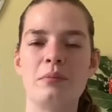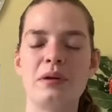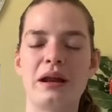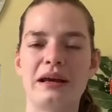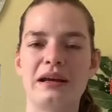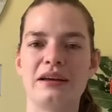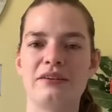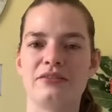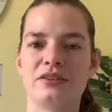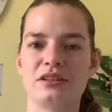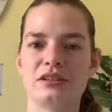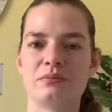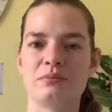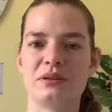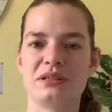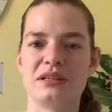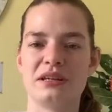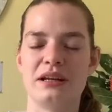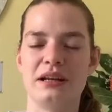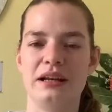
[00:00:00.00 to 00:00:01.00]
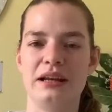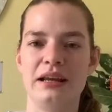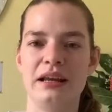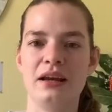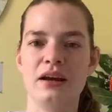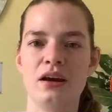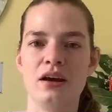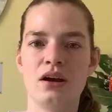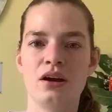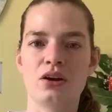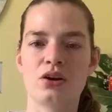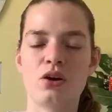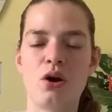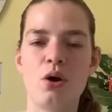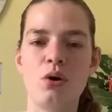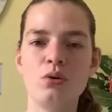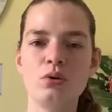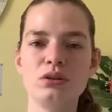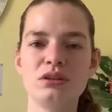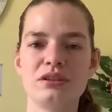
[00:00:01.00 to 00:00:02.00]
Like if it's particularly
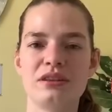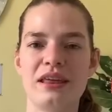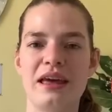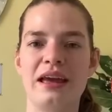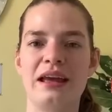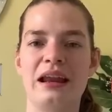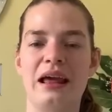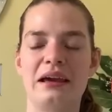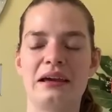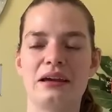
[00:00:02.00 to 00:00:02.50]
cold, they